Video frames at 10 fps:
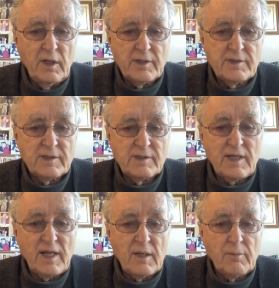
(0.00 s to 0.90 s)
a
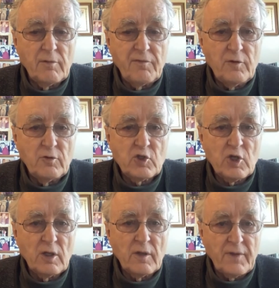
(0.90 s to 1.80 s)
sustainable
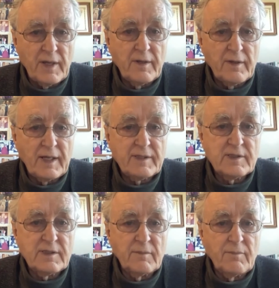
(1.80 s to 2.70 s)
future, then
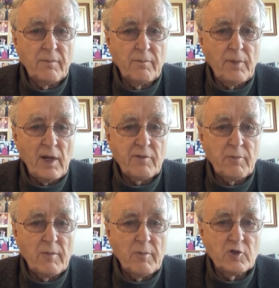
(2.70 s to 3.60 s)
that's the
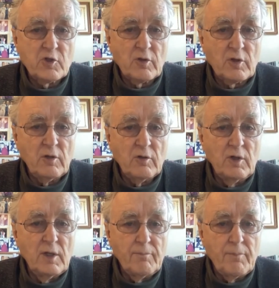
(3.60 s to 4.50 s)
pathway we should
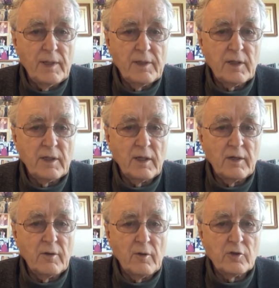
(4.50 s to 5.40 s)
go, building
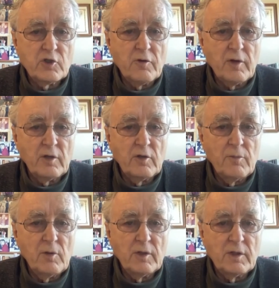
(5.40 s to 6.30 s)
and nurturing
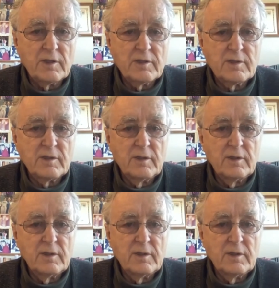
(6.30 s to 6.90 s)
communities.